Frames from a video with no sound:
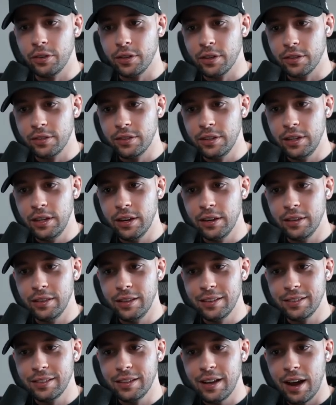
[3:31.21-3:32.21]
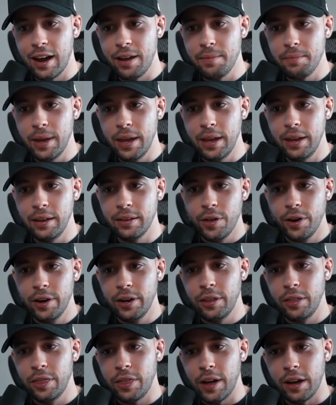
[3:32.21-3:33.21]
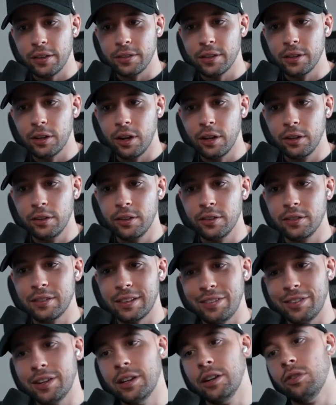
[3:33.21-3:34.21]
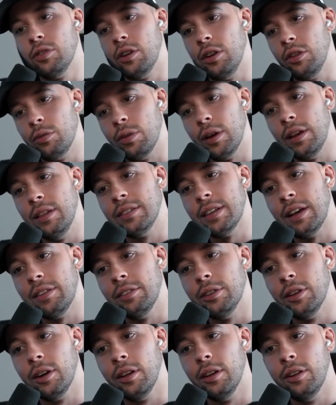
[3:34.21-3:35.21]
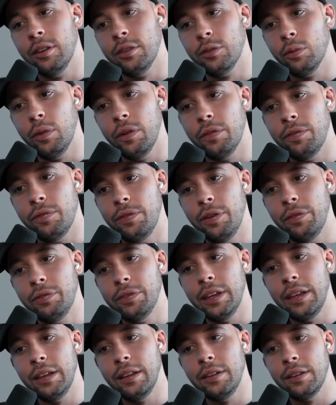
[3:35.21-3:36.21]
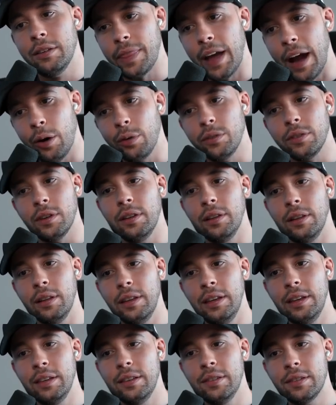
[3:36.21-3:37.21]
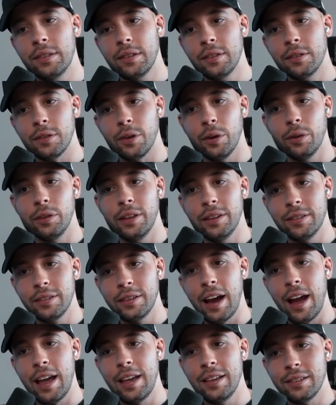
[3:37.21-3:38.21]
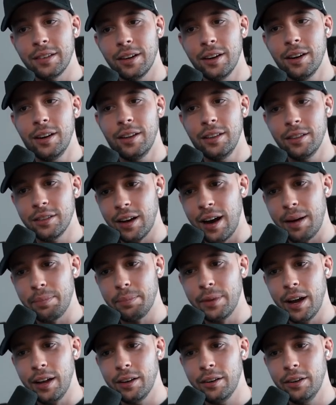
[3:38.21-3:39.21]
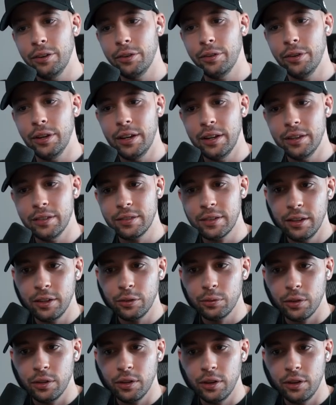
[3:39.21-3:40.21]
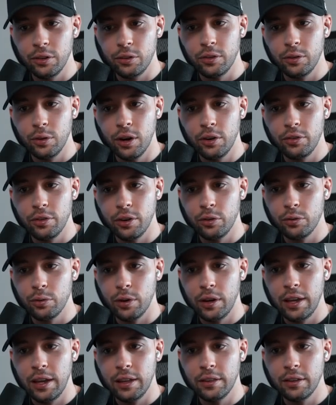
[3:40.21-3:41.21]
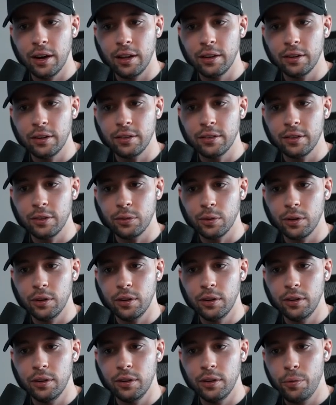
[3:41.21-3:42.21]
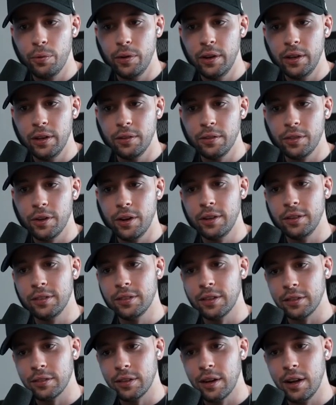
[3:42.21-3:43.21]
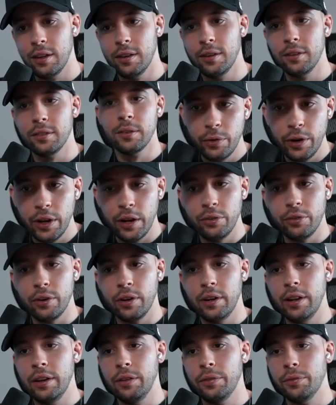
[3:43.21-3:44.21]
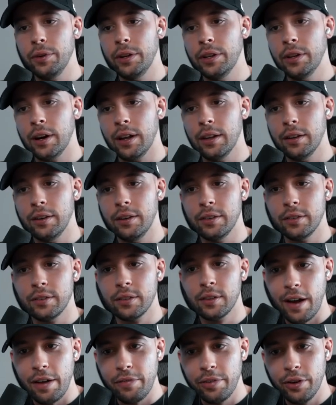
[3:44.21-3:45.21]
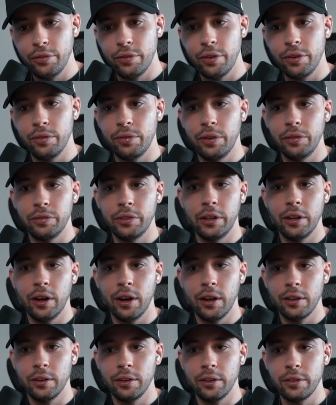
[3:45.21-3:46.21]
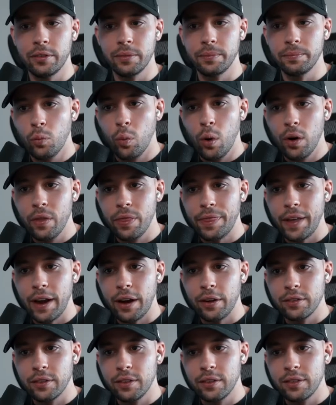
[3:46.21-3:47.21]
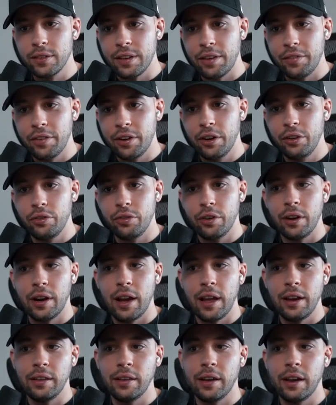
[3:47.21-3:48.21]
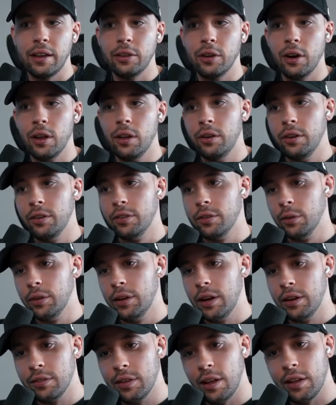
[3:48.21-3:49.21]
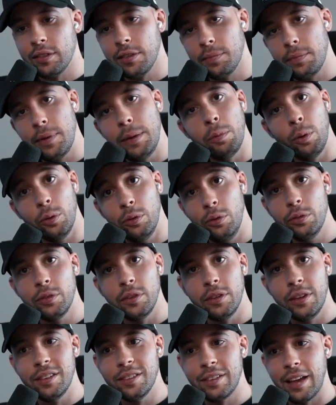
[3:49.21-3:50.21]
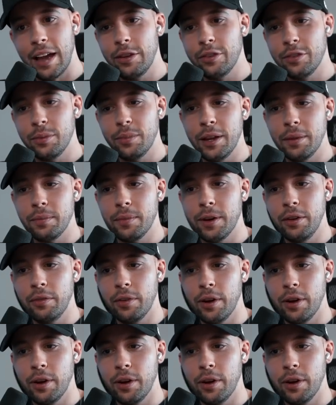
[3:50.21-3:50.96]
you can see here, this guy made $30,000, $727 with 15,000 leads. So this guy is earning top dollar doing this. This one earned $228. This one earned $36, $383. $550, $1,799. So there's lots of people using this site to make money,